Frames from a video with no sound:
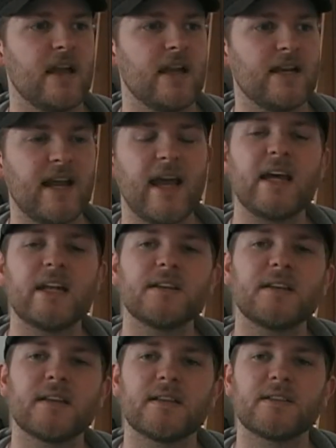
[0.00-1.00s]
In the
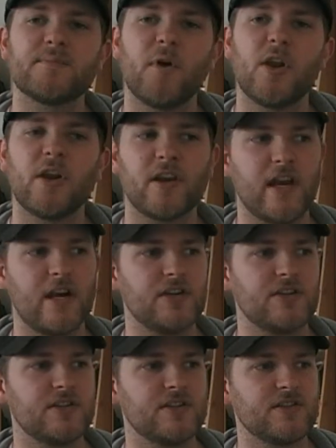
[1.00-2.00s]
end, the smaller
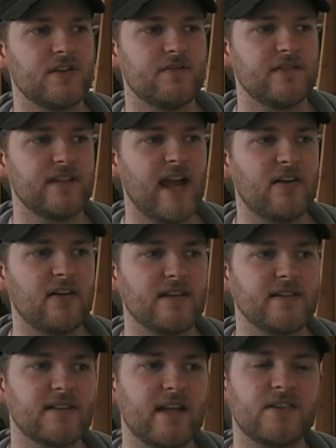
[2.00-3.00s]
characters of
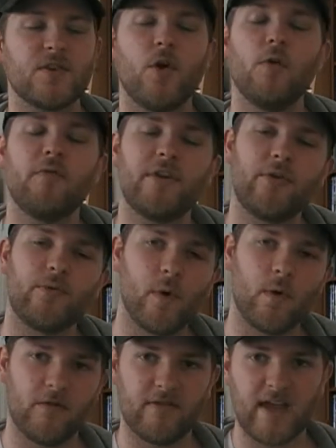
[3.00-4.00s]
Daras takes over the
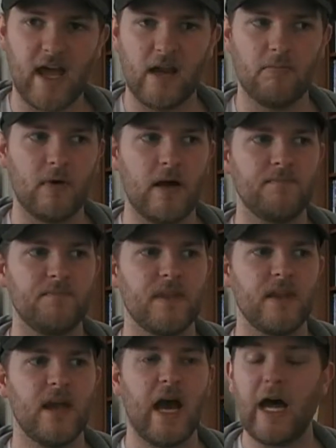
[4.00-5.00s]
role of Galba
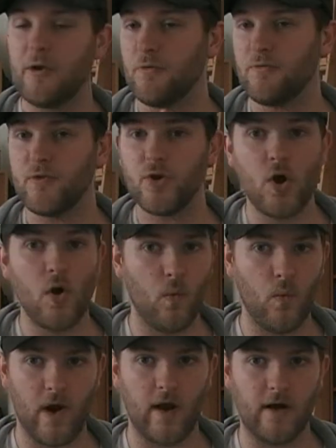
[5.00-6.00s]
out of
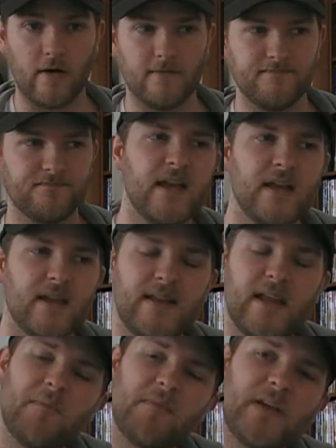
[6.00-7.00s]
nowhere.
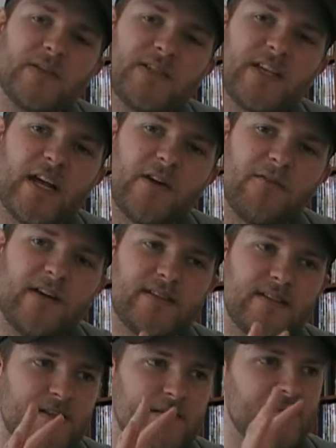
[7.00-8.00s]
Kidem then
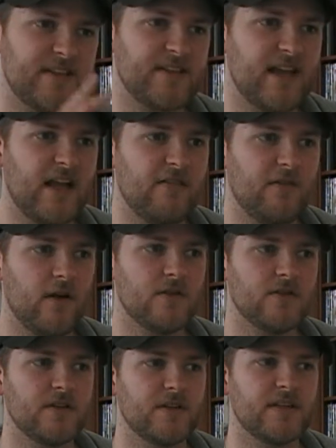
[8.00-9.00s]
sacrifices himself
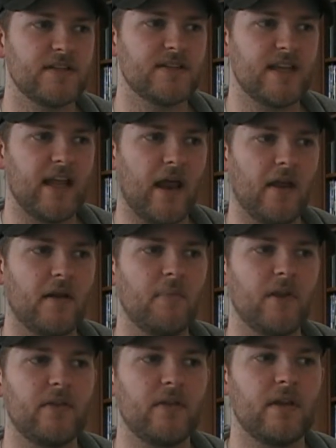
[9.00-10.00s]
also in this end,
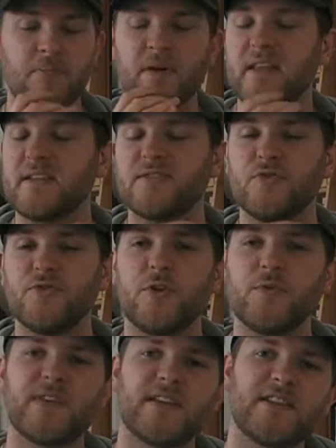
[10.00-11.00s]
but it's to
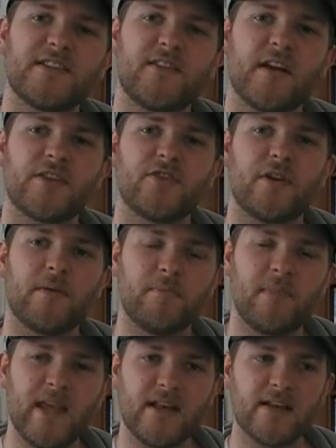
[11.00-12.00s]
no satisfactory
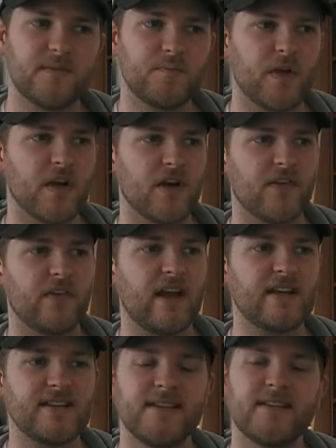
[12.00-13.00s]
means, because I
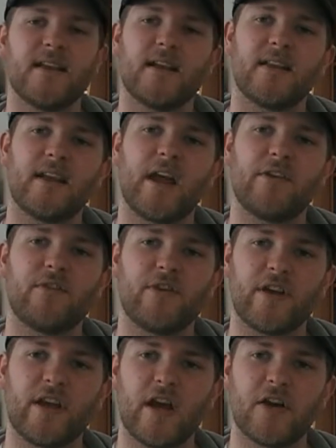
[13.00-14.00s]
dislike the
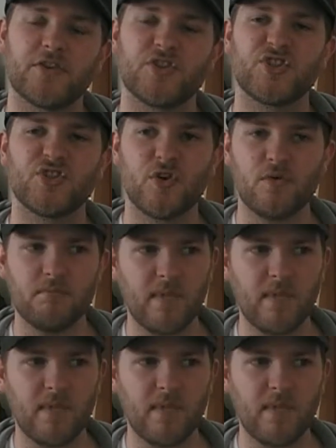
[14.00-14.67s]
character so